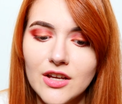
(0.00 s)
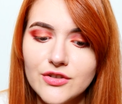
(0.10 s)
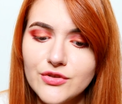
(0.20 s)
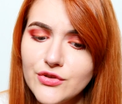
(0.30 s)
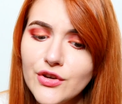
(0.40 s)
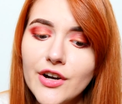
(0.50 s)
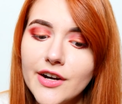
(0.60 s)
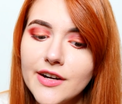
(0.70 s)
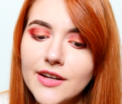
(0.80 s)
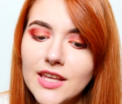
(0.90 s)

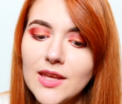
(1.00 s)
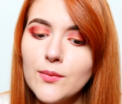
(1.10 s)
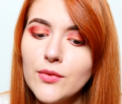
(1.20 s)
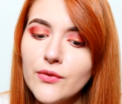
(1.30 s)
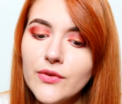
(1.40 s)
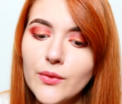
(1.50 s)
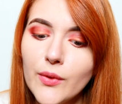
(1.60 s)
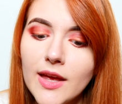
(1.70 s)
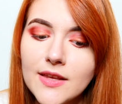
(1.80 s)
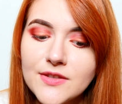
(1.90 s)
"Sure," he moved
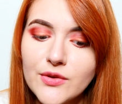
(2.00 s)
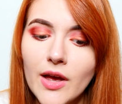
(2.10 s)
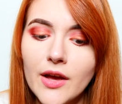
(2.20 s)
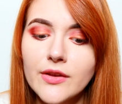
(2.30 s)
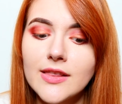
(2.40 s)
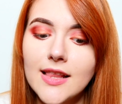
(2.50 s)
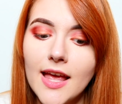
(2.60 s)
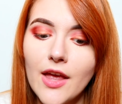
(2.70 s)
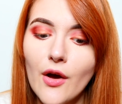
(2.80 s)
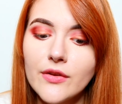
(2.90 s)
away so I could
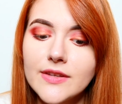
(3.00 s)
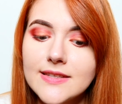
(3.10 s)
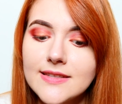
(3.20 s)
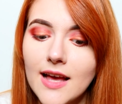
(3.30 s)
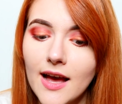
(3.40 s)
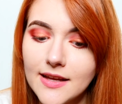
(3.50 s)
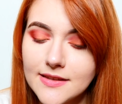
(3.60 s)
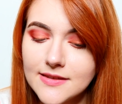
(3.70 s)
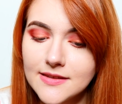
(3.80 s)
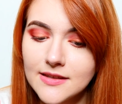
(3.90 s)
lay on the
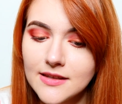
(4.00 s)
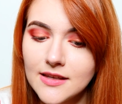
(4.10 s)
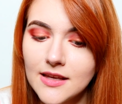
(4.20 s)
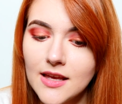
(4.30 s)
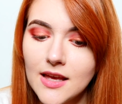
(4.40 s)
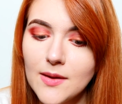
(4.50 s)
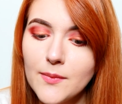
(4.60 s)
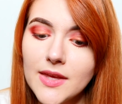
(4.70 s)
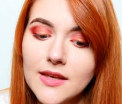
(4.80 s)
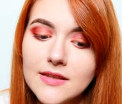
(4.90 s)
sides,
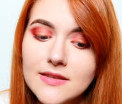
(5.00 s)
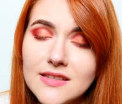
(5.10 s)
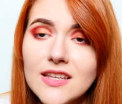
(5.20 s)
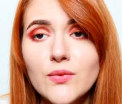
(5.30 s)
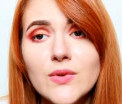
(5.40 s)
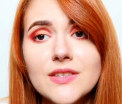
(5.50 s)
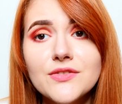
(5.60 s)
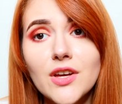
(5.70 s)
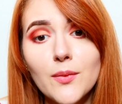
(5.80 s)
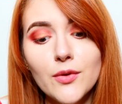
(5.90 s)
because it was a
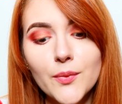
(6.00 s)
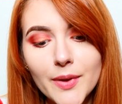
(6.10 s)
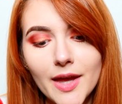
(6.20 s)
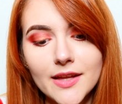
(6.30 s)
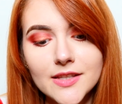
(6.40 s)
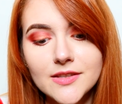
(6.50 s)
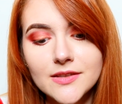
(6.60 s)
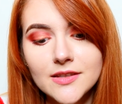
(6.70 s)
double bed.